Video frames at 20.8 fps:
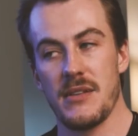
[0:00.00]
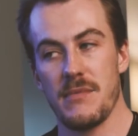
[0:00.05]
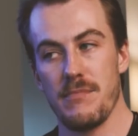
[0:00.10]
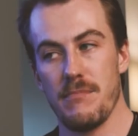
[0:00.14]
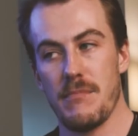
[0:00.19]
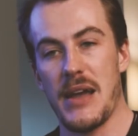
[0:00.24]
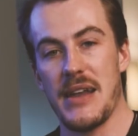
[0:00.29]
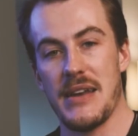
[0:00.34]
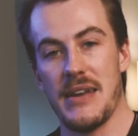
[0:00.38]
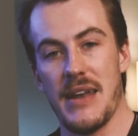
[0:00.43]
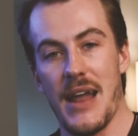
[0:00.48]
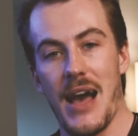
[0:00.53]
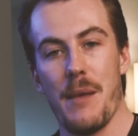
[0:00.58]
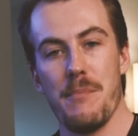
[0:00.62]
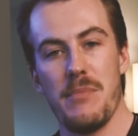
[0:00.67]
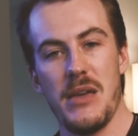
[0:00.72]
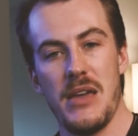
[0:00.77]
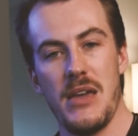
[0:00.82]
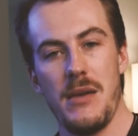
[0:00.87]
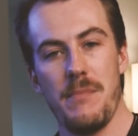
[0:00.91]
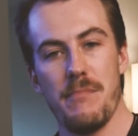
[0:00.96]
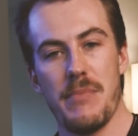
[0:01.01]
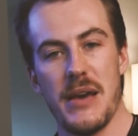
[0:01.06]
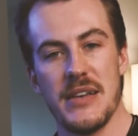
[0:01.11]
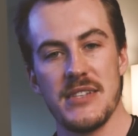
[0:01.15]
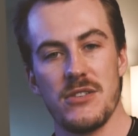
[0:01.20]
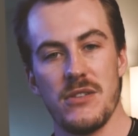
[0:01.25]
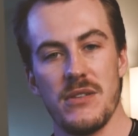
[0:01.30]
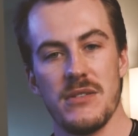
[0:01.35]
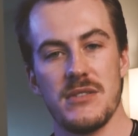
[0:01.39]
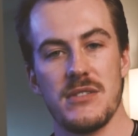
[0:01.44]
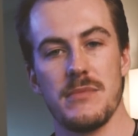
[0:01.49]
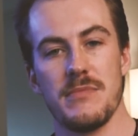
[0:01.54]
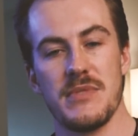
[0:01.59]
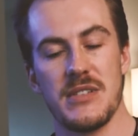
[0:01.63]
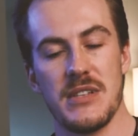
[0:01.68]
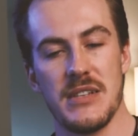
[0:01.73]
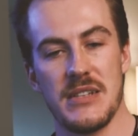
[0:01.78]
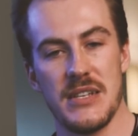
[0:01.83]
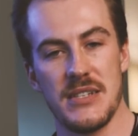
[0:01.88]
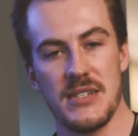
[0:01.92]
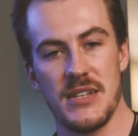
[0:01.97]
might not be based on some
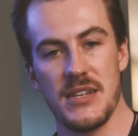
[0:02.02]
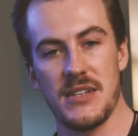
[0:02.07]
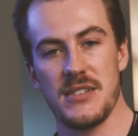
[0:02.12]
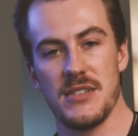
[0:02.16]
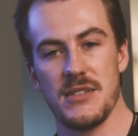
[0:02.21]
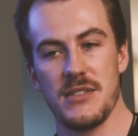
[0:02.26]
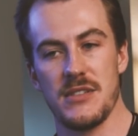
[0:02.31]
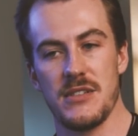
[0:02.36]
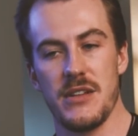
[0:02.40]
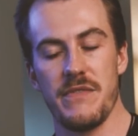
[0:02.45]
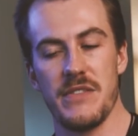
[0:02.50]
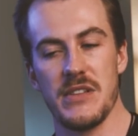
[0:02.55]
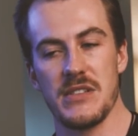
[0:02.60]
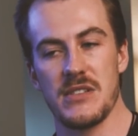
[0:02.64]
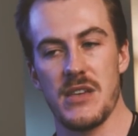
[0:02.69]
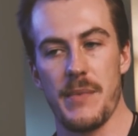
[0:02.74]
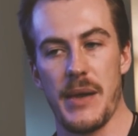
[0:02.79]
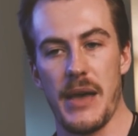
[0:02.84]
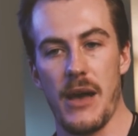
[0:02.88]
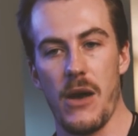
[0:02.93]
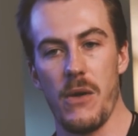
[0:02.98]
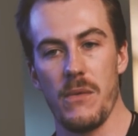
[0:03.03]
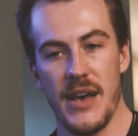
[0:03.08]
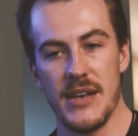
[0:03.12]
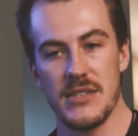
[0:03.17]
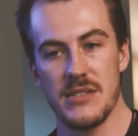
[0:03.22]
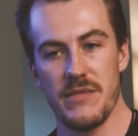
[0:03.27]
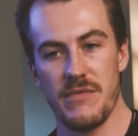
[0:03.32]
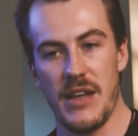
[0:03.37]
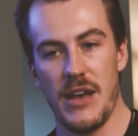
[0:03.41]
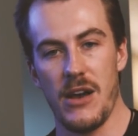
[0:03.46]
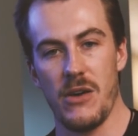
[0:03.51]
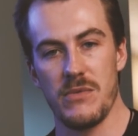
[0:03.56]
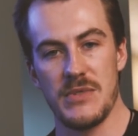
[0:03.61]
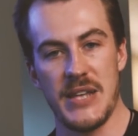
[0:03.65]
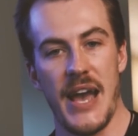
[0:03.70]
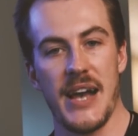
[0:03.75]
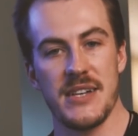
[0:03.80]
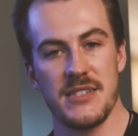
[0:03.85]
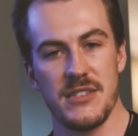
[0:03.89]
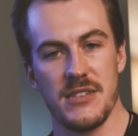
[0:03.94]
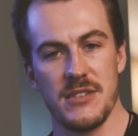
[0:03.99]
statistics and stuff that's coming out. As of now,
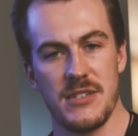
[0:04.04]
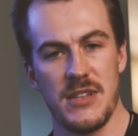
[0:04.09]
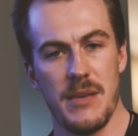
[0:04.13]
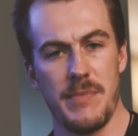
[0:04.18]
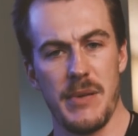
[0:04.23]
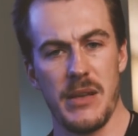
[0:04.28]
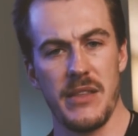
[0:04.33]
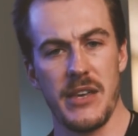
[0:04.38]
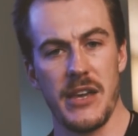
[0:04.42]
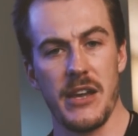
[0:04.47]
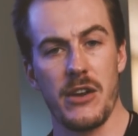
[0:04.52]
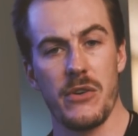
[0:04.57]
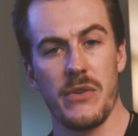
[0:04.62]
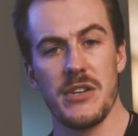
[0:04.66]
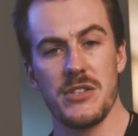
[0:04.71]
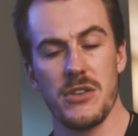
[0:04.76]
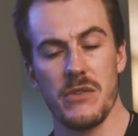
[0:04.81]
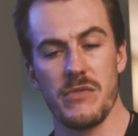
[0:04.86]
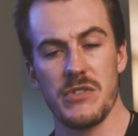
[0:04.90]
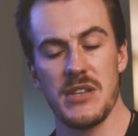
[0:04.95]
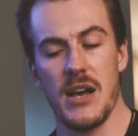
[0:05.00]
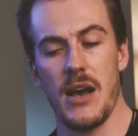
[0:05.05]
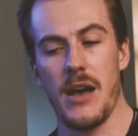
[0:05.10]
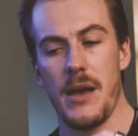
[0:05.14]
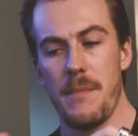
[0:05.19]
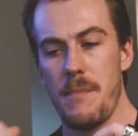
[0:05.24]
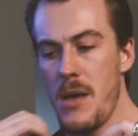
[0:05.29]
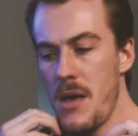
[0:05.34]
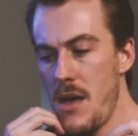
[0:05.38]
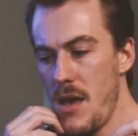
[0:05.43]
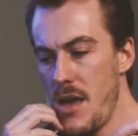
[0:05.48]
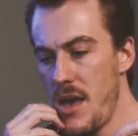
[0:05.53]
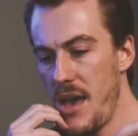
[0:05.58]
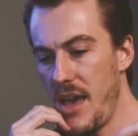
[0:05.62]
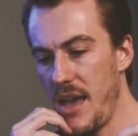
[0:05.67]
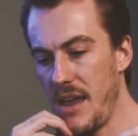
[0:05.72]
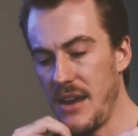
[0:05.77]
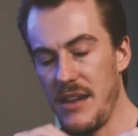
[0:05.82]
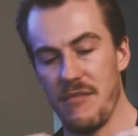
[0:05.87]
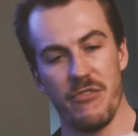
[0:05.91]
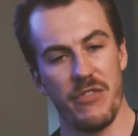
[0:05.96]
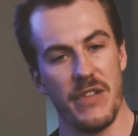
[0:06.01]
taxes typically increase over time,
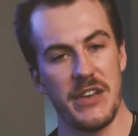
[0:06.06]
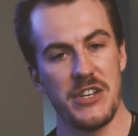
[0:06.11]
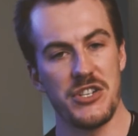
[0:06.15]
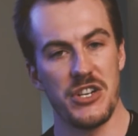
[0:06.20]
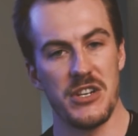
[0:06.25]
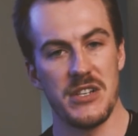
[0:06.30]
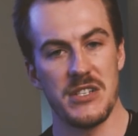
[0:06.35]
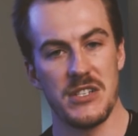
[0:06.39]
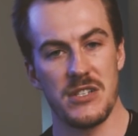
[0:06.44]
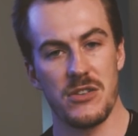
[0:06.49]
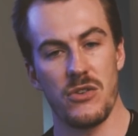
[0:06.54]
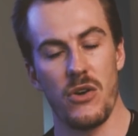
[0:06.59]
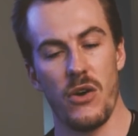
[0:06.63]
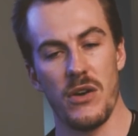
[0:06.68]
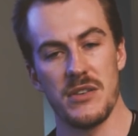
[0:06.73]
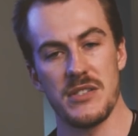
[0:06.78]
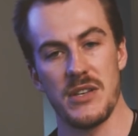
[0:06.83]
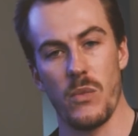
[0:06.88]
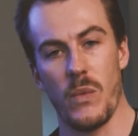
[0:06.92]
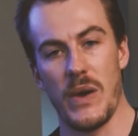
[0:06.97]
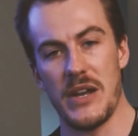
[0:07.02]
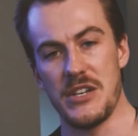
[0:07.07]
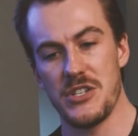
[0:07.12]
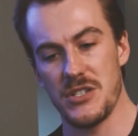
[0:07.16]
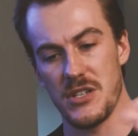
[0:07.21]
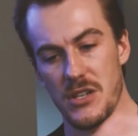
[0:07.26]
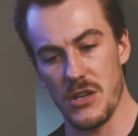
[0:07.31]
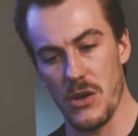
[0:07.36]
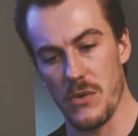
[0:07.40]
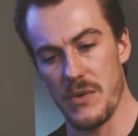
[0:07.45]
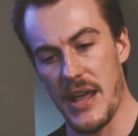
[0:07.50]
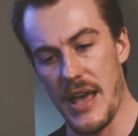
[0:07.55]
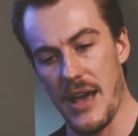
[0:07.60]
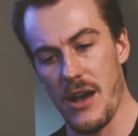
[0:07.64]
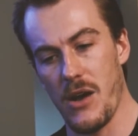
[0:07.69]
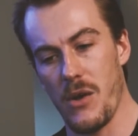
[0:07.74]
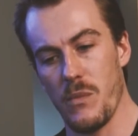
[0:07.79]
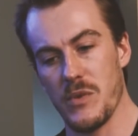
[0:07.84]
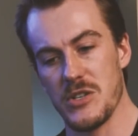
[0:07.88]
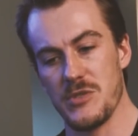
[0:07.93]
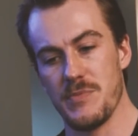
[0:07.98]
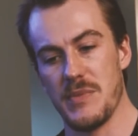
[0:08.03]
and inflation is causing wages to go
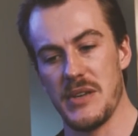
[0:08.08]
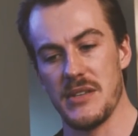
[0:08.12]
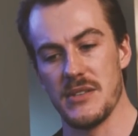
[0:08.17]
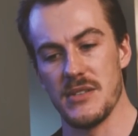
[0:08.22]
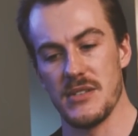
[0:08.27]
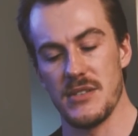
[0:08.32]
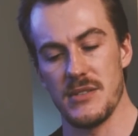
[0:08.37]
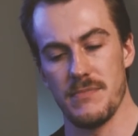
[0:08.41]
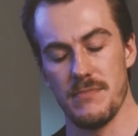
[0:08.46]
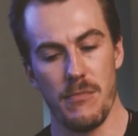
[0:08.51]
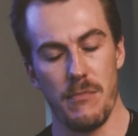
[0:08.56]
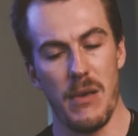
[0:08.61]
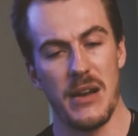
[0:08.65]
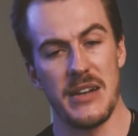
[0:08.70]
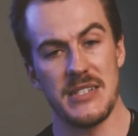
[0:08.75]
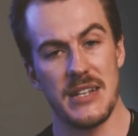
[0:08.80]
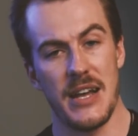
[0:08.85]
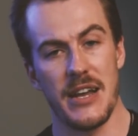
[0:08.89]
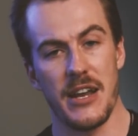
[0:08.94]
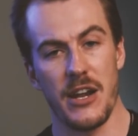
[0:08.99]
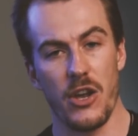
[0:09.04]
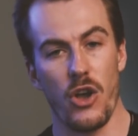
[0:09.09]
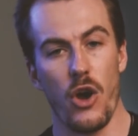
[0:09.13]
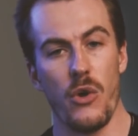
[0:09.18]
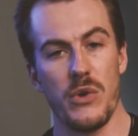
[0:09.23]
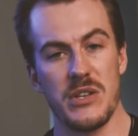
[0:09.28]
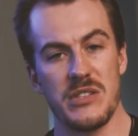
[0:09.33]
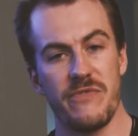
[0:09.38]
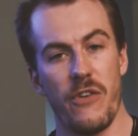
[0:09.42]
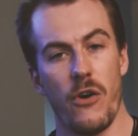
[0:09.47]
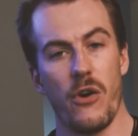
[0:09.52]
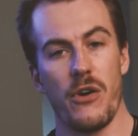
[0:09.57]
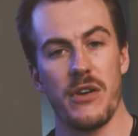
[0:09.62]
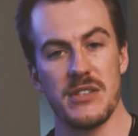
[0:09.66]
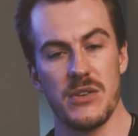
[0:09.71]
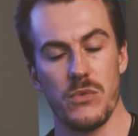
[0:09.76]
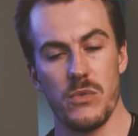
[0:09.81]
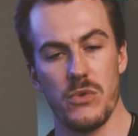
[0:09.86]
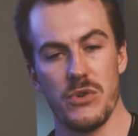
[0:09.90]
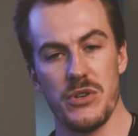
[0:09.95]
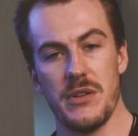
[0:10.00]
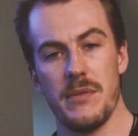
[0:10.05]
down, which means your money's not going to go as far as it
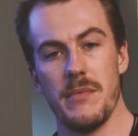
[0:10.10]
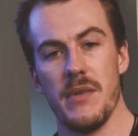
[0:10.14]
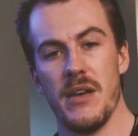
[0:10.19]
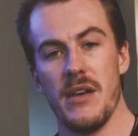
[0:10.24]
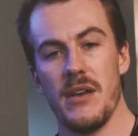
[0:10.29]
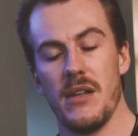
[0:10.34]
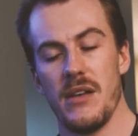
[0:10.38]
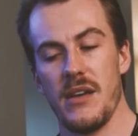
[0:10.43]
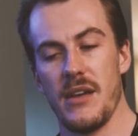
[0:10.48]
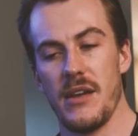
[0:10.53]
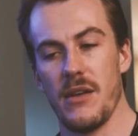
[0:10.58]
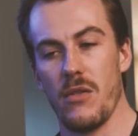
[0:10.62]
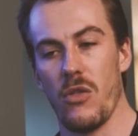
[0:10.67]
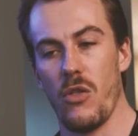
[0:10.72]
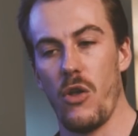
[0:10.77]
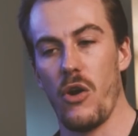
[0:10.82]
would and